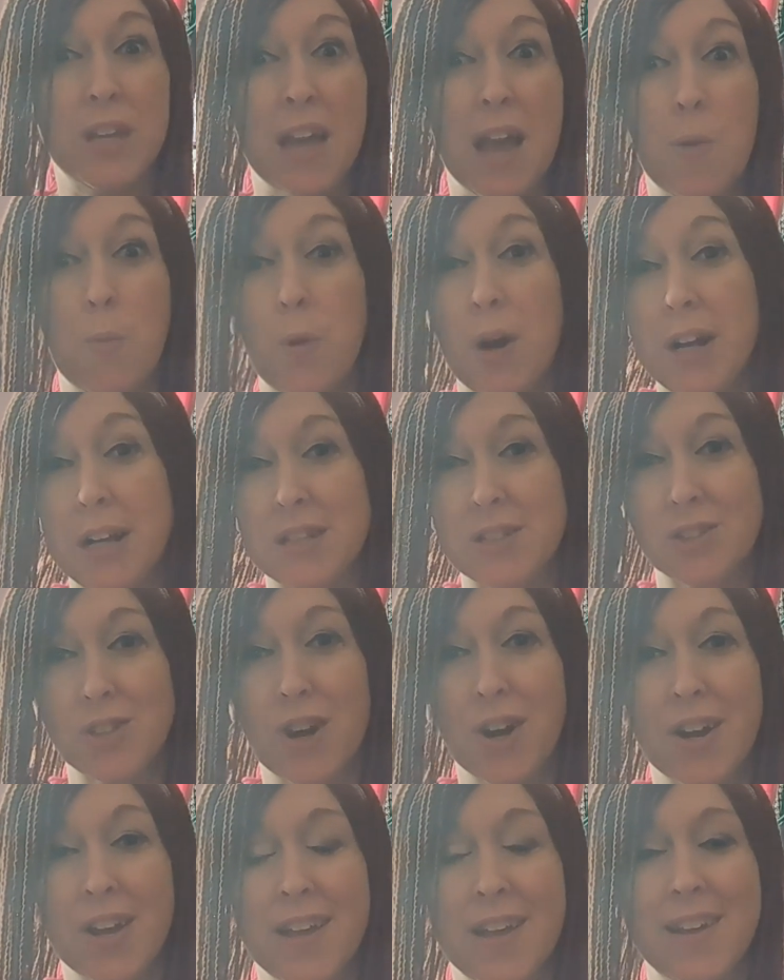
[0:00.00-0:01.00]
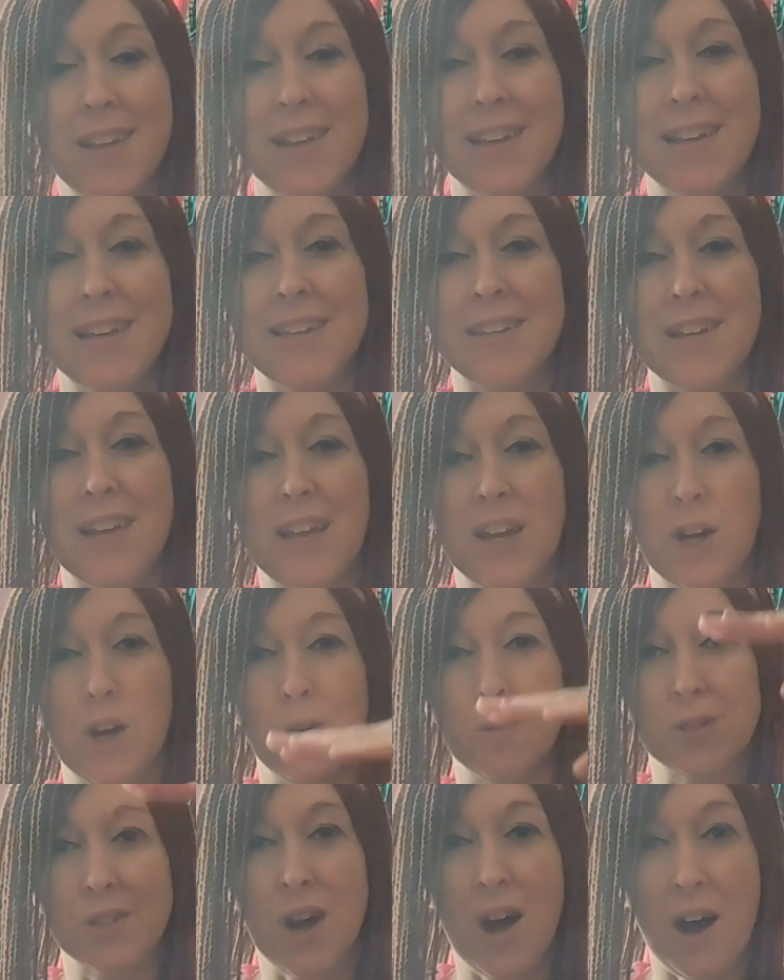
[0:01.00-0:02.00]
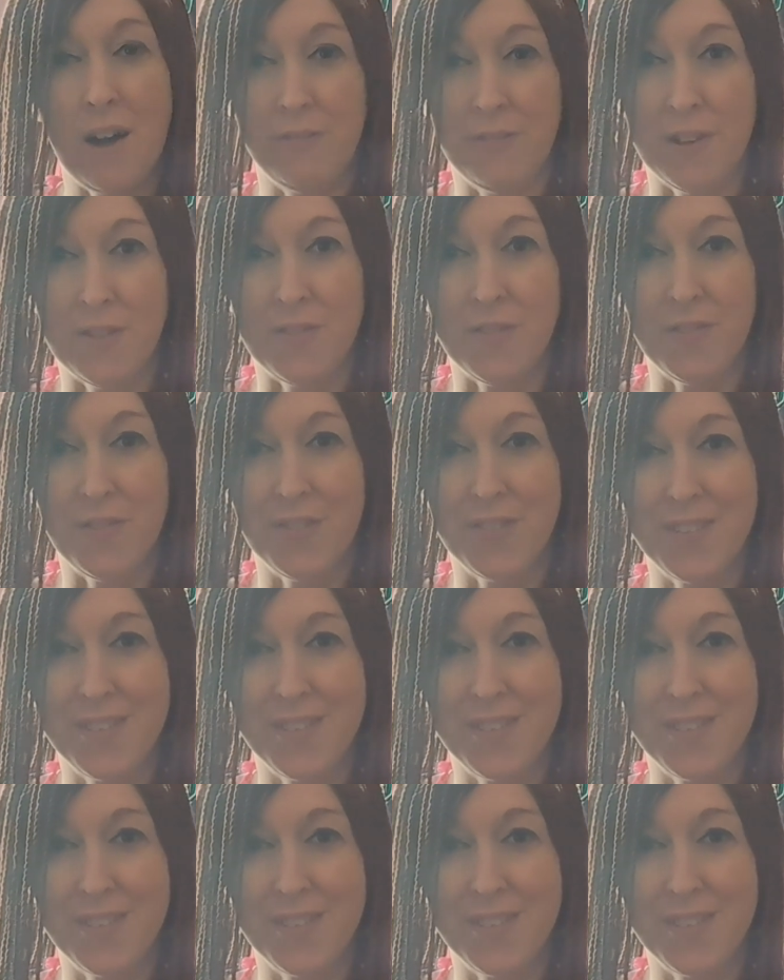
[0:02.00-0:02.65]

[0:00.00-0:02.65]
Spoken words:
where to get started, it goes off of